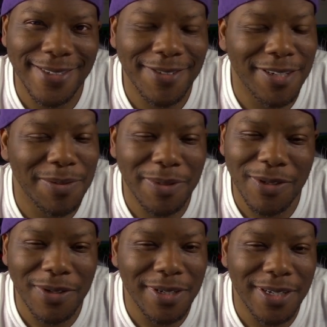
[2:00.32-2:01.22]
Casey
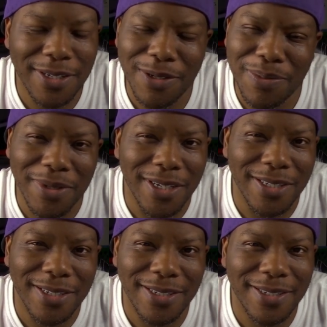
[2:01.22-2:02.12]
Minnesota didn't do
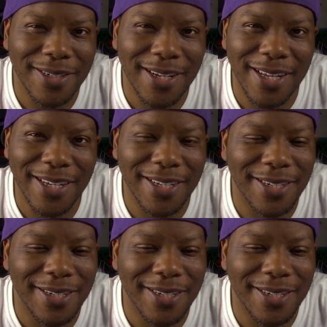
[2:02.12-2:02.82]
much. Like